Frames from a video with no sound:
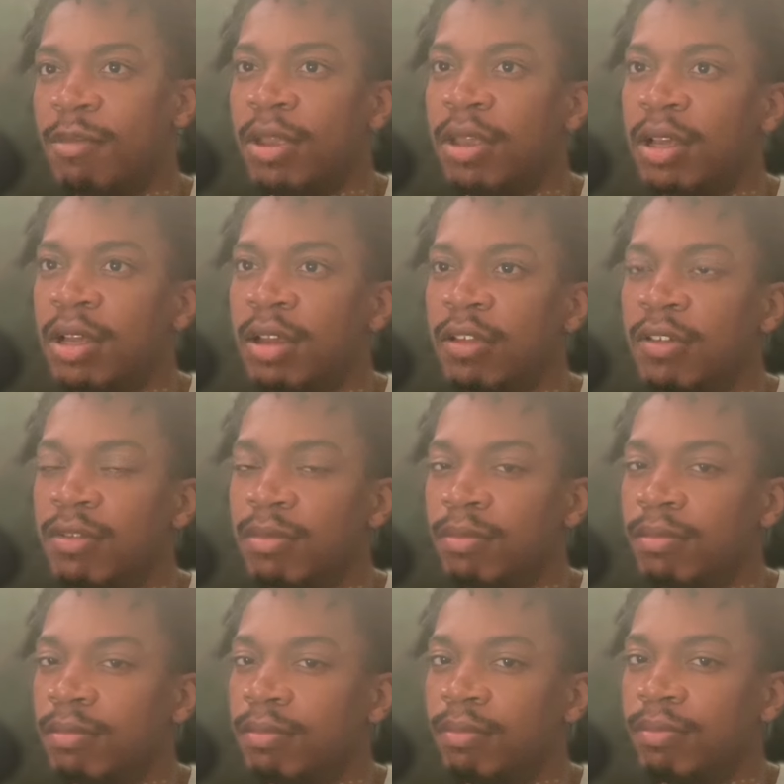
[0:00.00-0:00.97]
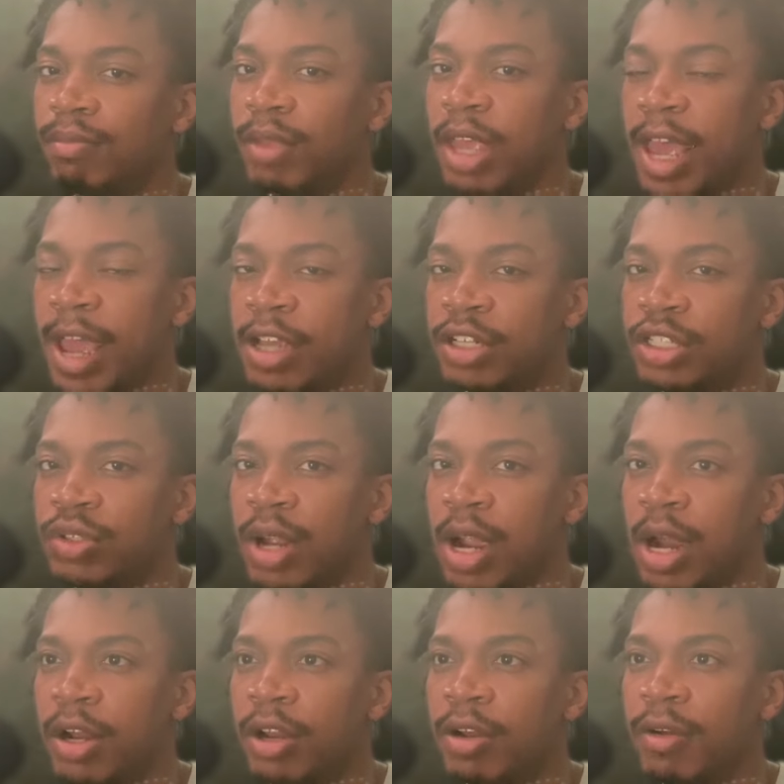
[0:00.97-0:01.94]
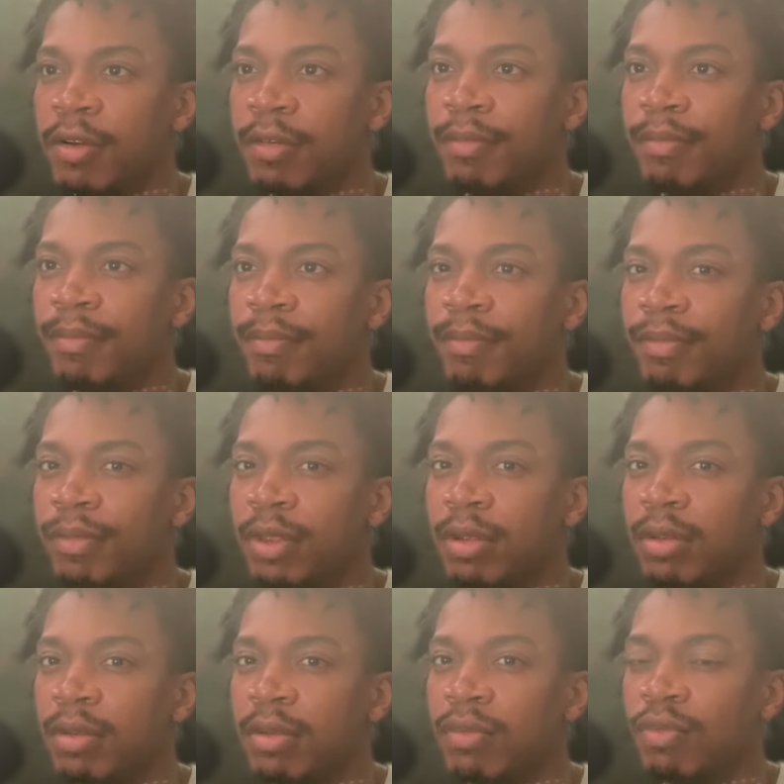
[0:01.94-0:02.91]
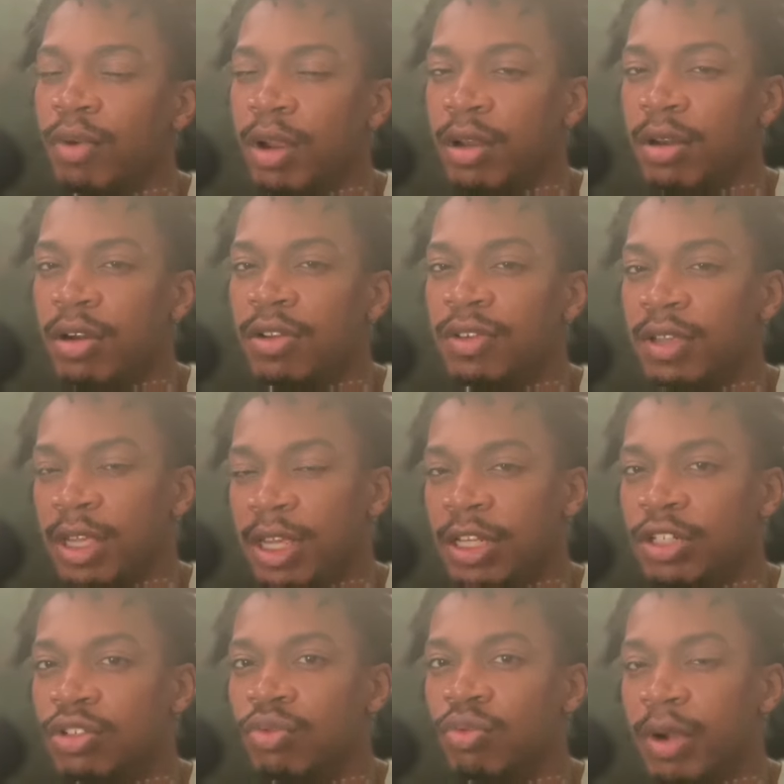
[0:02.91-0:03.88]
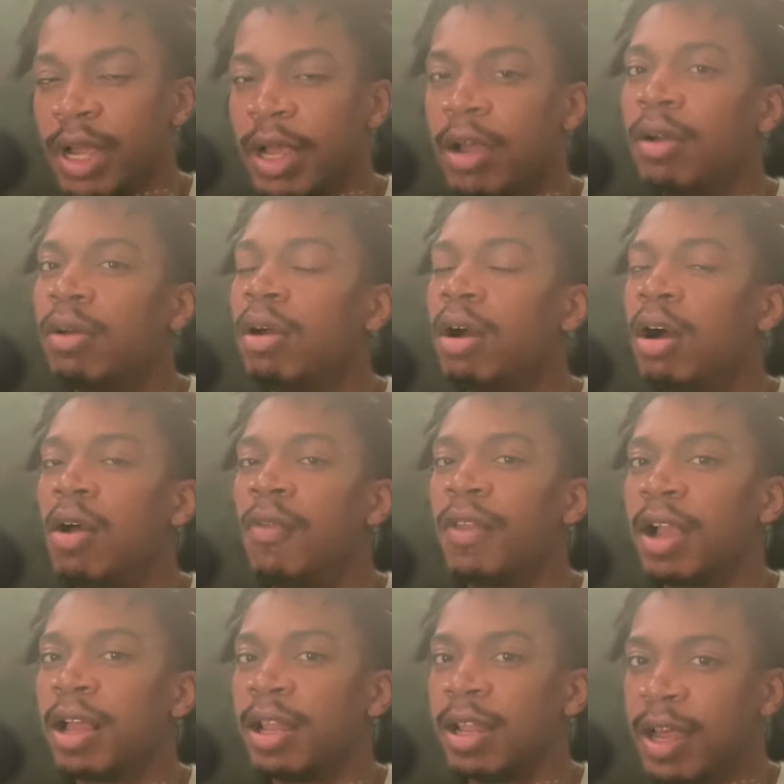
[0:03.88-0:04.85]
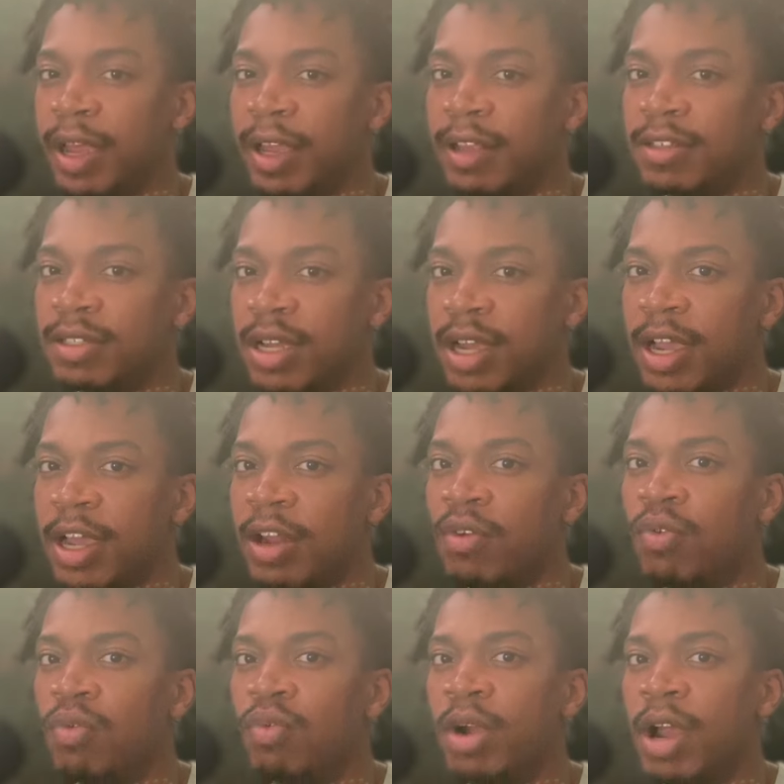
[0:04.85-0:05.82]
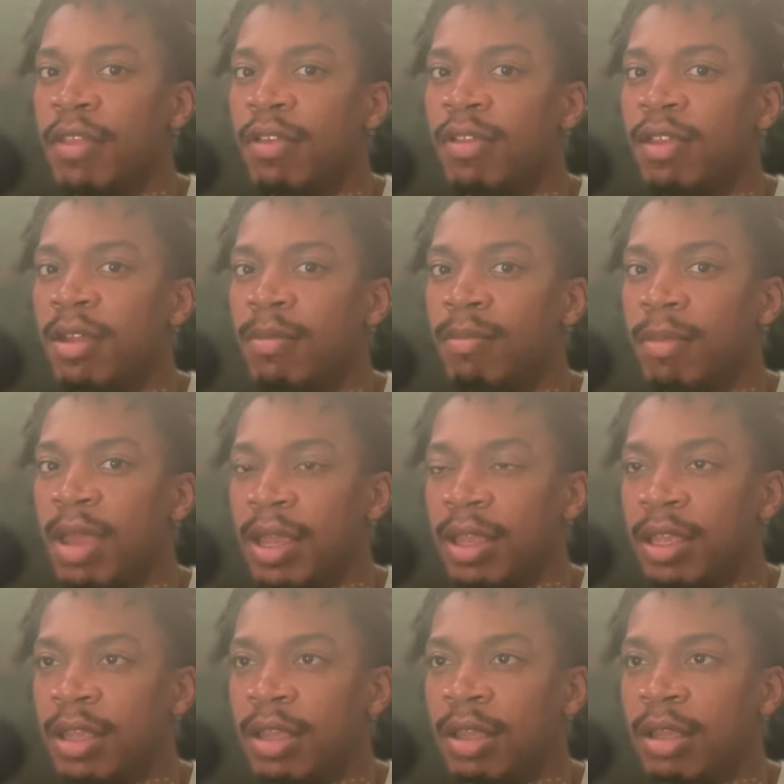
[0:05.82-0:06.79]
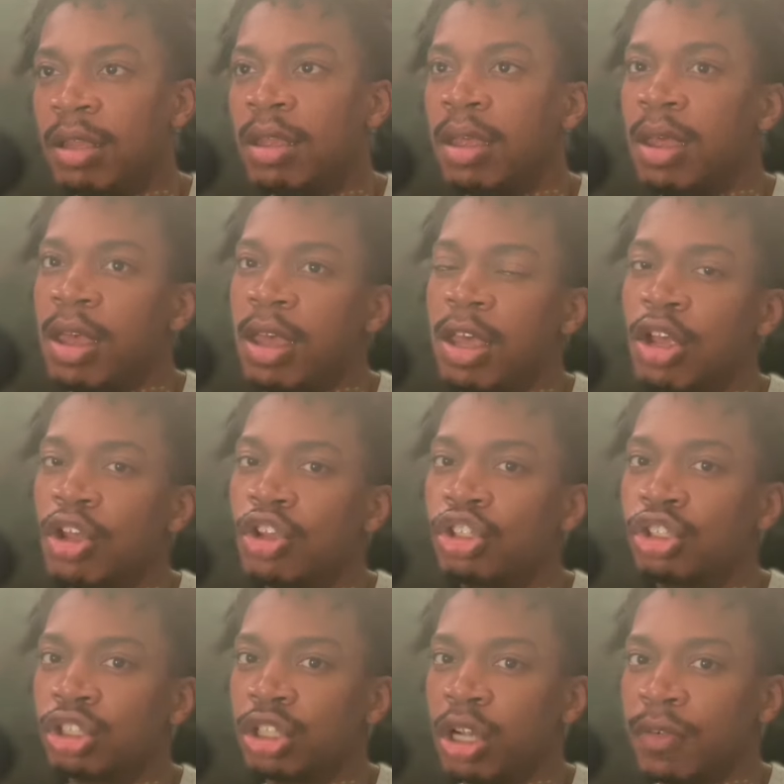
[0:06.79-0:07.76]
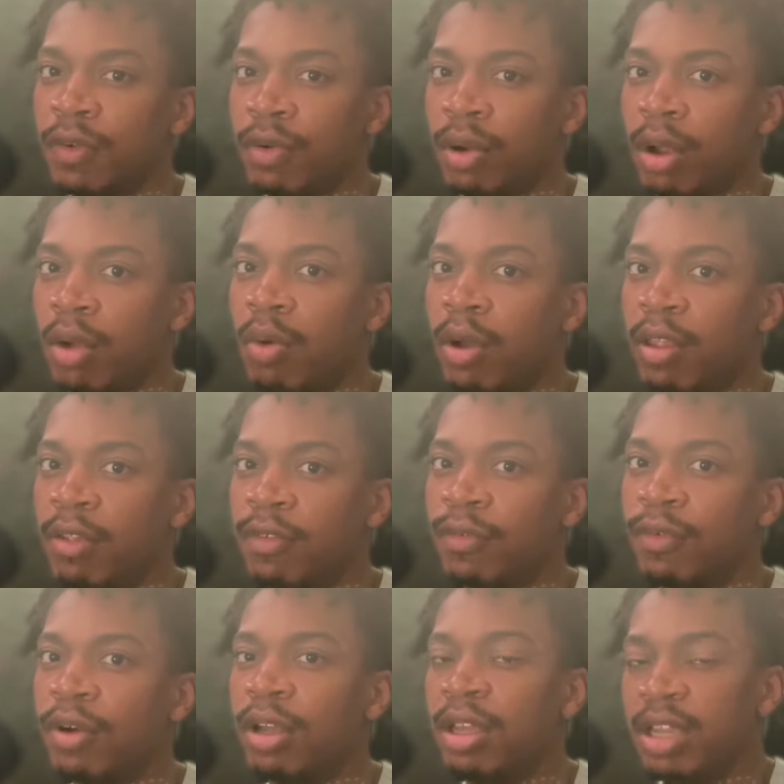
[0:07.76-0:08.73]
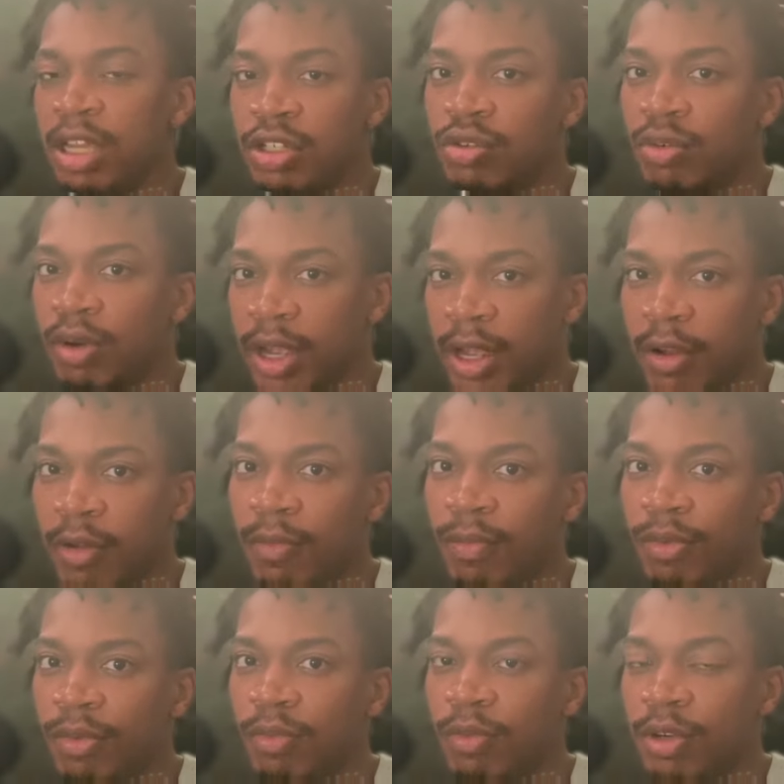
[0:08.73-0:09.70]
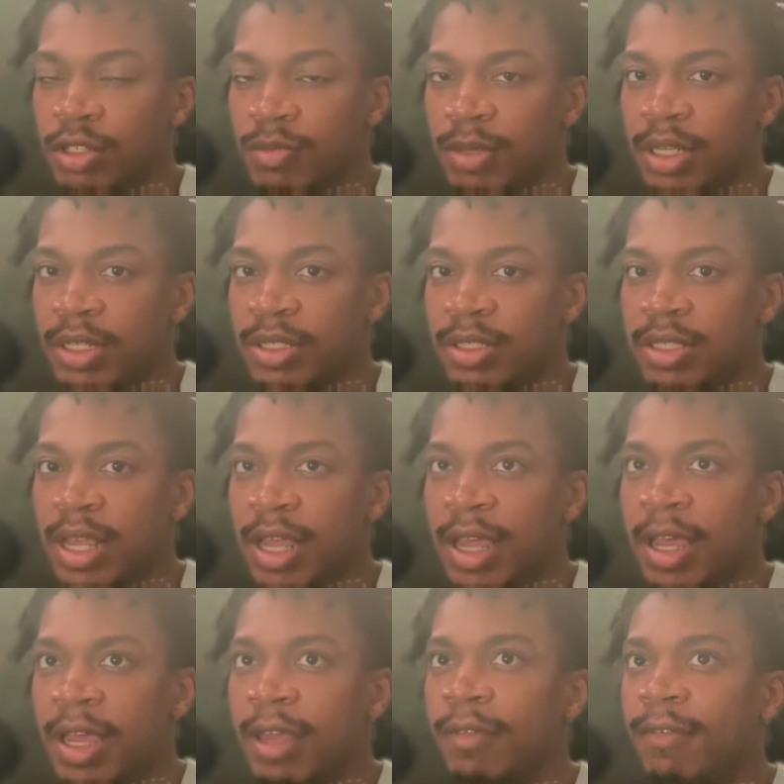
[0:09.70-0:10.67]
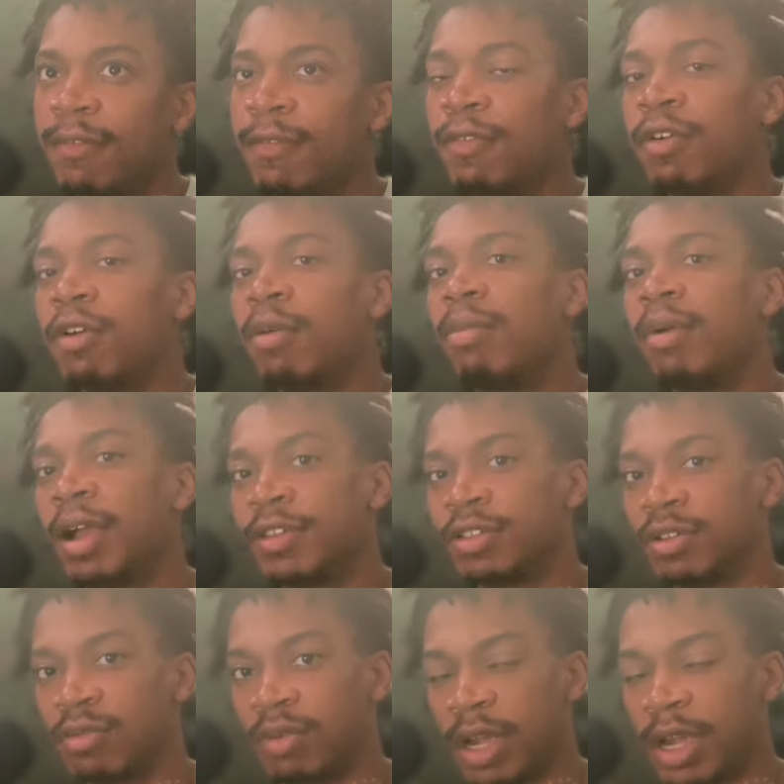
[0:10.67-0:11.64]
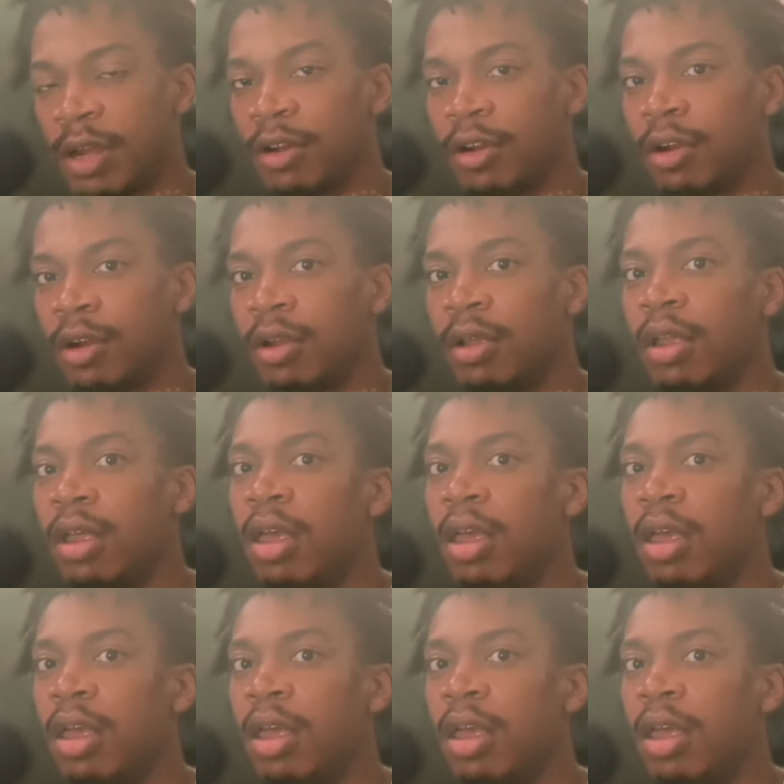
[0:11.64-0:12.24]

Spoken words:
because HashRouter renders each route on the client side rather than making server requests for each route, which means that for a browser router,